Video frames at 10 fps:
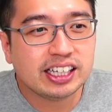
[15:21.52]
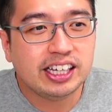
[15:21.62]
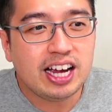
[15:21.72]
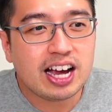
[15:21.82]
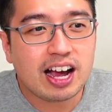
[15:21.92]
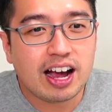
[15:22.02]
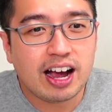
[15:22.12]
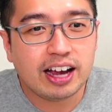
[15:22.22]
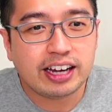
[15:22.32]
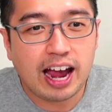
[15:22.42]
yeah,
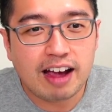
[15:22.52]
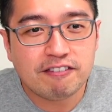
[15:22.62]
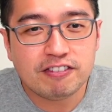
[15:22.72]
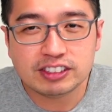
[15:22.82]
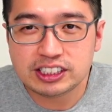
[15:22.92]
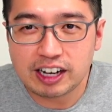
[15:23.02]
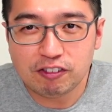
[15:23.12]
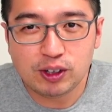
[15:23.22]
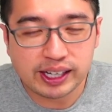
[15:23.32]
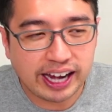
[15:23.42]
I have
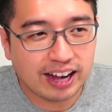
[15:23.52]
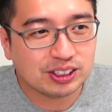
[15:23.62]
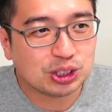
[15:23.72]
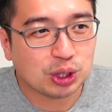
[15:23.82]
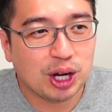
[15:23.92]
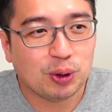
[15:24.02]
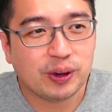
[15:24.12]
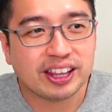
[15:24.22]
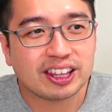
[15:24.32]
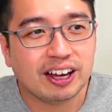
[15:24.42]
several accounts
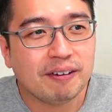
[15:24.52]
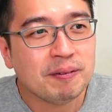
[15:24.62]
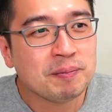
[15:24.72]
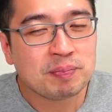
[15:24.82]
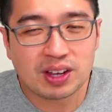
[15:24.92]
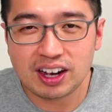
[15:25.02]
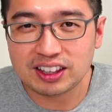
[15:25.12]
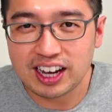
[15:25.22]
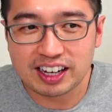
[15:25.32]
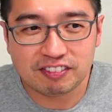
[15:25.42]
with a
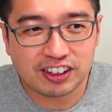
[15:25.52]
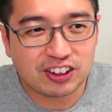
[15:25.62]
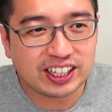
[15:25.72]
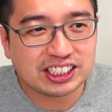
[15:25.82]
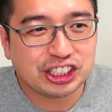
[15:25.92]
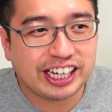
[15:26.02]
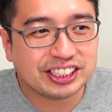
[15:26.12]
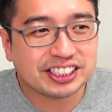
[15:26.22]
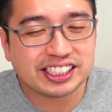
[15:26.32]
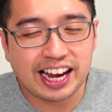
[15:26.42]
lot of other
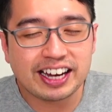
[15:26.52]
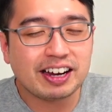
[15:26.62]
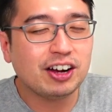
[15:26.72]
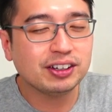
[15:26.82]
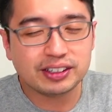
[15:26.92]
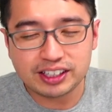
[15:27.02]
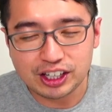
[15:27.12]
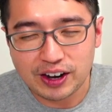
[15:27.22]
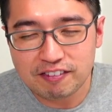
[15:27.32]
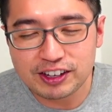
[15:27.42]
exchanges, and you
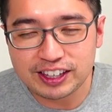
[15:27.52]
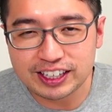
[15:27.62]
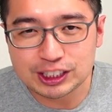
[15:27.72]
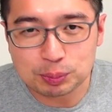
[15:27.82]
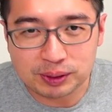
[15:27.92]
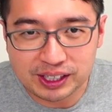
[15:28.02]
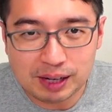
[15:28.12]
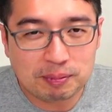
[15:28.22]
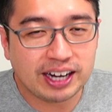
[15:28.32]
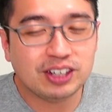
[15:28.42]
know, everything is split
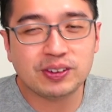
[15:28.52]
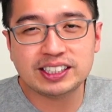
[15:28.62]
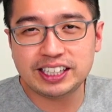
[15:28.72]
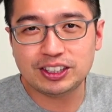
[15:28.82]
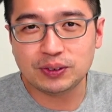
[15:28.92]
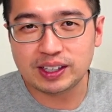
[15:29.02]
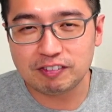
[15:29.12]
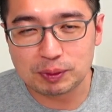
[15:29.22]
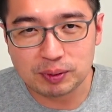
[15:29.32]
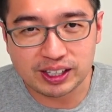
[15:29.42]
up. I know they say don't leave
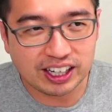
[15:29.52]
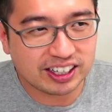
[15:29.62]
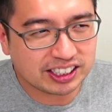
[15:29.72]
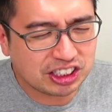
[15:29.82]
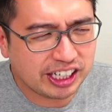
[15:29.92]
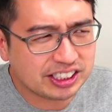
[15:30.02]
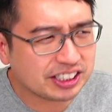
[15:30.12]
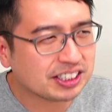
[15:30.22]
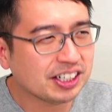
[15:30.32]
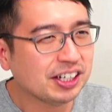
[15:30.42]
your money on
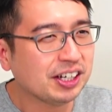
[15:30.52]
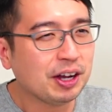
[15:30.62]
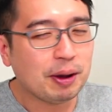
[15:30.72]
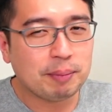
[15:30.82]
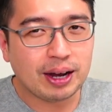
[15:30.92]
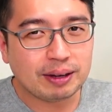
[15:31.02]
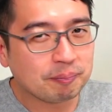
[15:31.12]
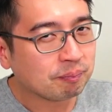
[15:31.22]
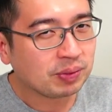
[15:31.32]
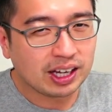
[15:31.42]
exchanges, but
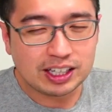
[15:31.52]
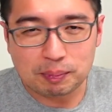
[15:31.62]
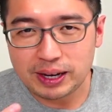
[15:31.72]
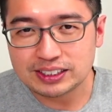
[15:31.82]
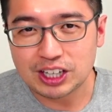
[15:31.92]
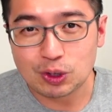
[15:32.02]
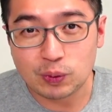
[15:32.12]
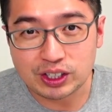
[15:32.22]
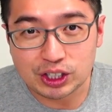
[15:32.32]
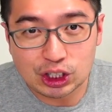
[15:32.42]
it depends on
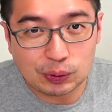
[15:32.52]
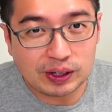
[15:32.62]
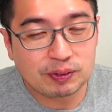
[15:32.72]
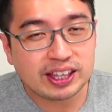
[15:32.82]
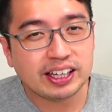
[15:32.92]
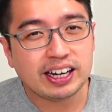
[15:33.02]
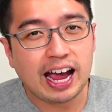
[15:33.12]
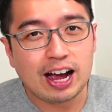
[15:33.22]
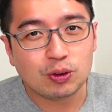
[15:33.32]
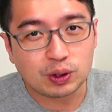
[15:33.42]
what you're doing with it,
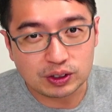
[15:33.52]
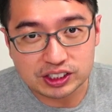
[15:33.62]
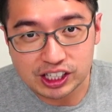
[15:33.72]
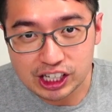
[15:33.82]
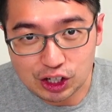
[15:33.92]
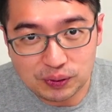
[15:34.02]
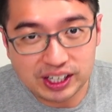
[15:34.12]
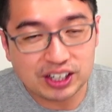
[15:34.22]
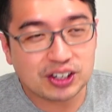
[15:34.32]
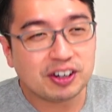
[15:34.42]
how you're
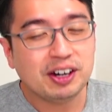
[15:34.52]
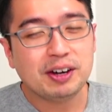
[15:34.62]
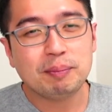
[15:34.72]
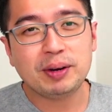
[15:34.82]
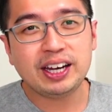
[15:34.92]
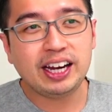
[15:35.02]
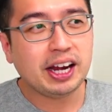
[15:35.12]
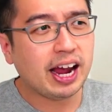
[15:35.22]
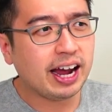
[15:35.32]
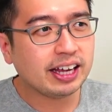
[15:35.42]
securing your money,
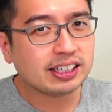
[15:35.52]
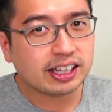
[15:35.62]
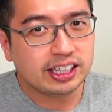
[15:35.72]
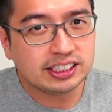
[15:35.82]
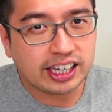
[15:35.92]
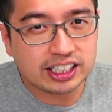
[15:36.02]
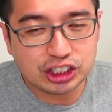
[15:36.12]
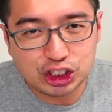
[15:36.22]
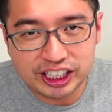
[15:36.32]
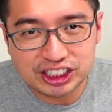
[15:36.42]
and these
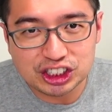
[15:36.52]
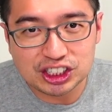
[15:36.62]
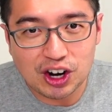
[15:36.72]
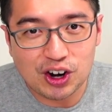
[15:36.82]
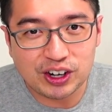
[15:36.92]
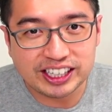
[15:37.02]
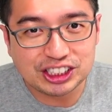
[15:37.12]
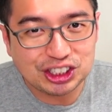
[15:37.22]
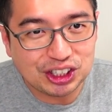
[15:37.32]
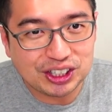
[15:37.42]
exchanges are
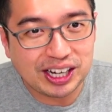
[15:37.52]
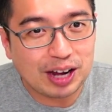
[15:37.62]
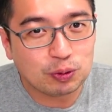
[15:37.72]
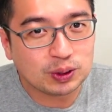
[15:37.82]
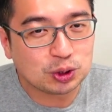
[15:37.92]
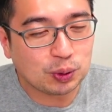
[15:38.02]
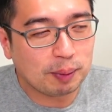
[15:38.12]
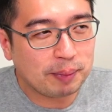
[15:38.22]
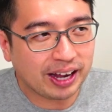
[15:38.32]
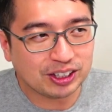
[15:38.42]
insured and will do a
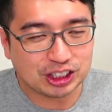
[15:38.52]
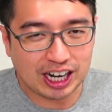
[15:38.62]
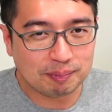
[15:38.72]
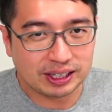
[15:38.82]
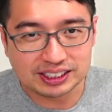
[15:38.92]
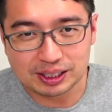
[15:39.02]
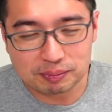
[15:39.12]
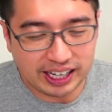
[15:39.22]
better job in some